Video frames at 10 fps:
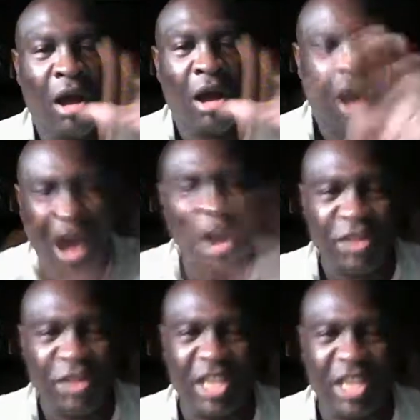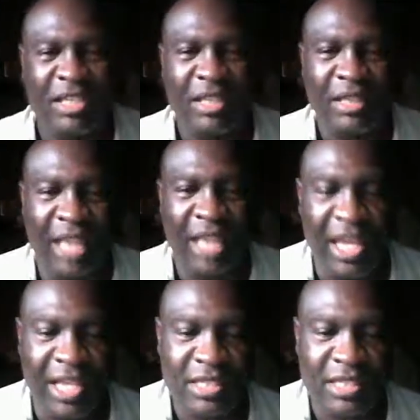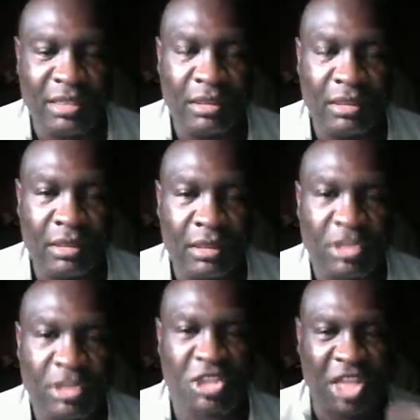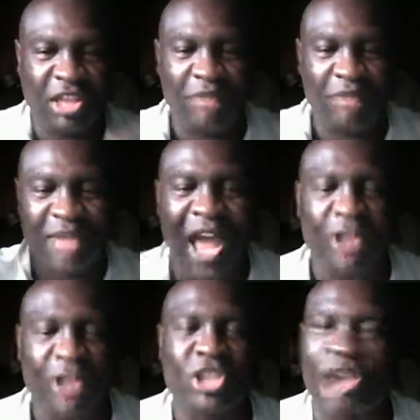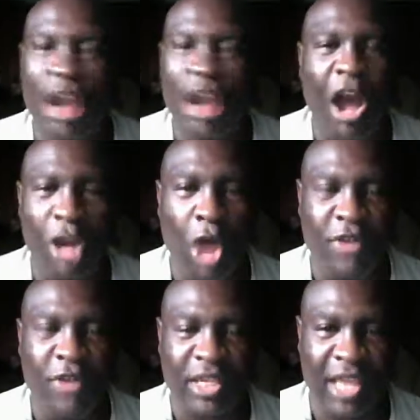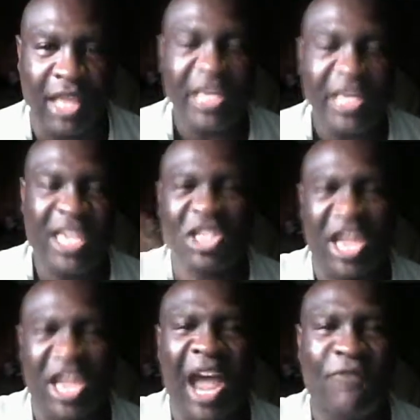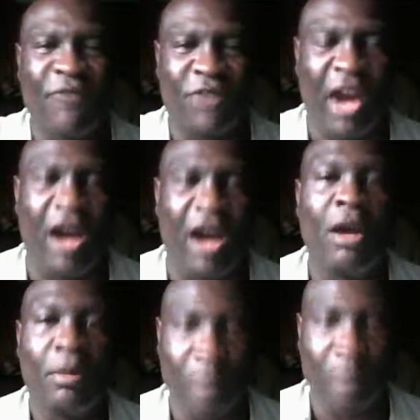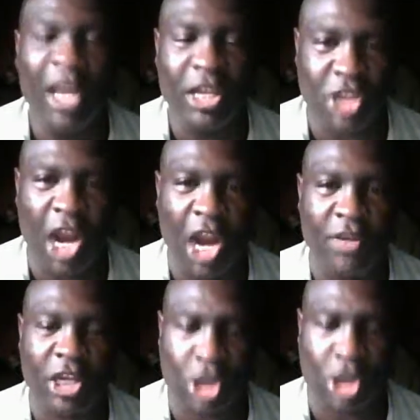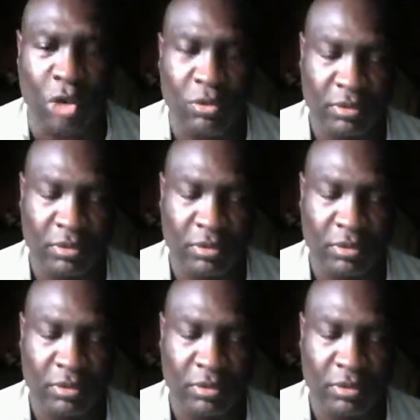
all these idiots, sit them down and start all over again. It's time for a military coup.